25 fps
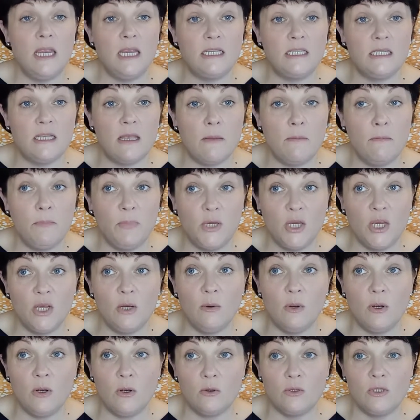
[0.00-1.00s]
It's
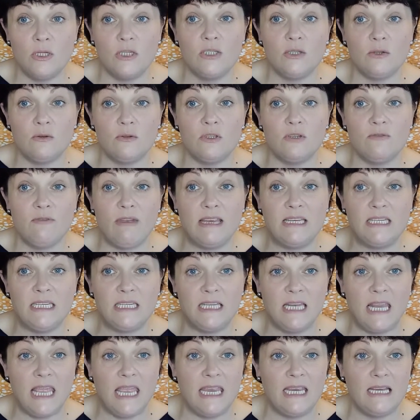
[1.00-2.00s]
pure,
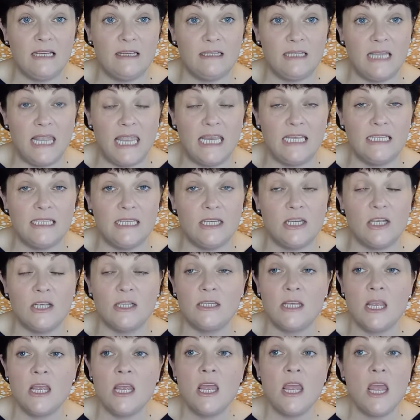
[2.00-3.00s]
unadulterated
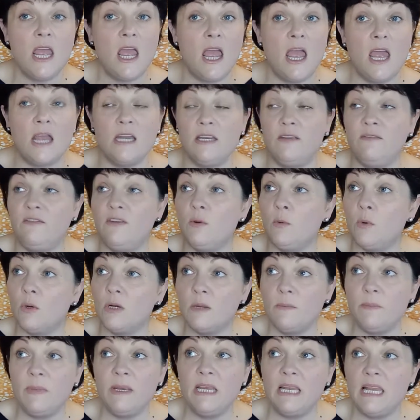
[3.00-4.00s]
laziness. And if you
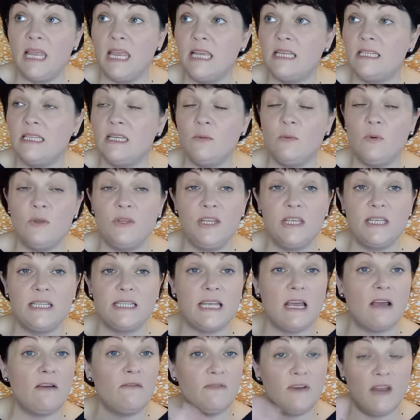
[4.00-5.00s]
want to be lazy with
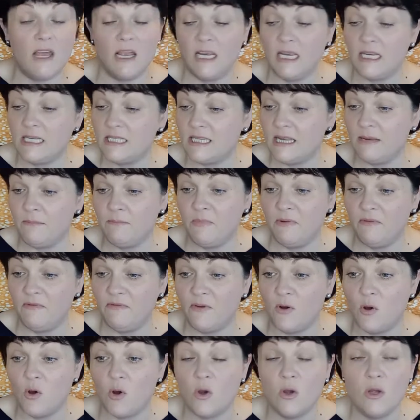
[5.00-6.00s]
yourself, like I said
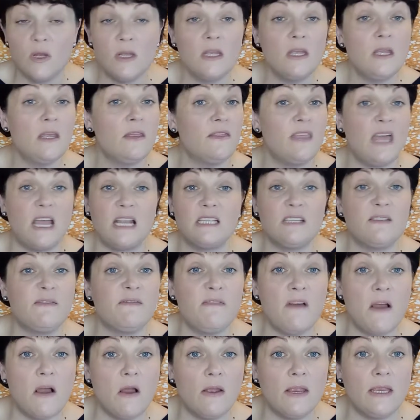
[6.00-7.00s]
before, that's
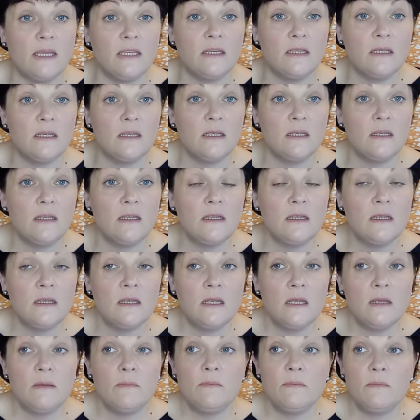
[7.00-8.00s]
fine.
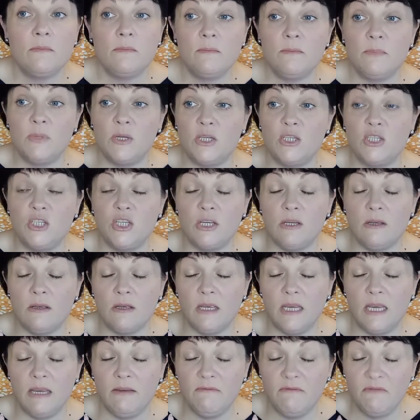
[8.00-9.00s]
But
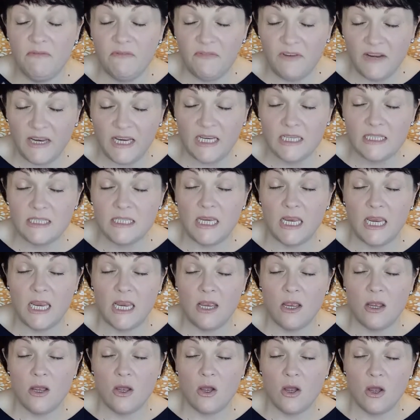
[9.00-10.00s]
to inflict
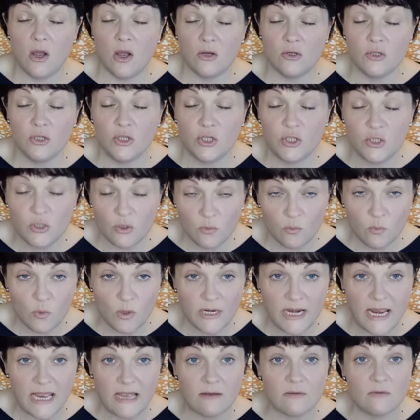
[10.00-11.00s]
it on
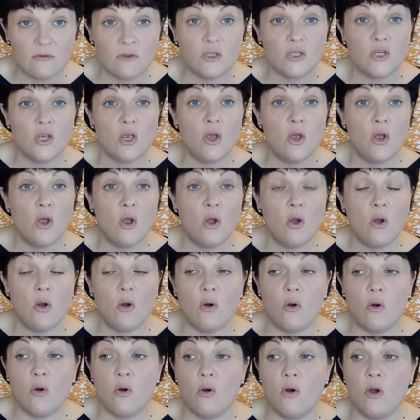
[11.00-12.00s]
someone else
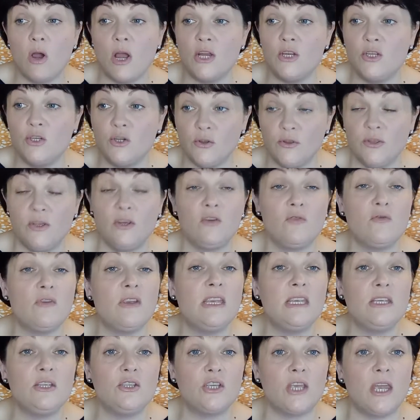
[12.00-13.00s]
or another
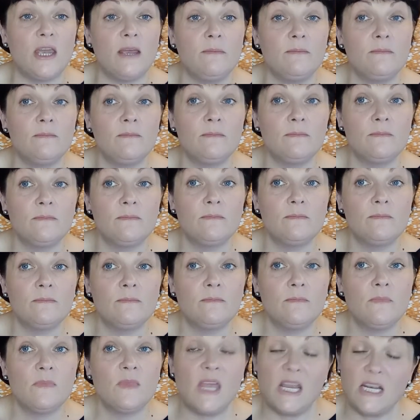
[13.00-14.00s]
creature,
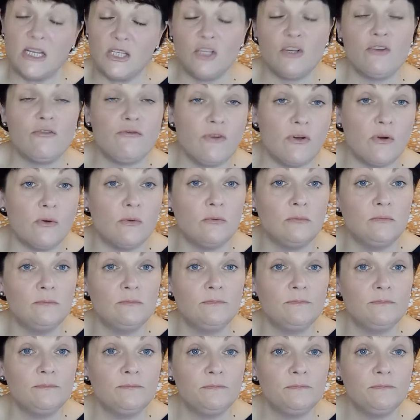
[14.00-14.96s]
that's cruel.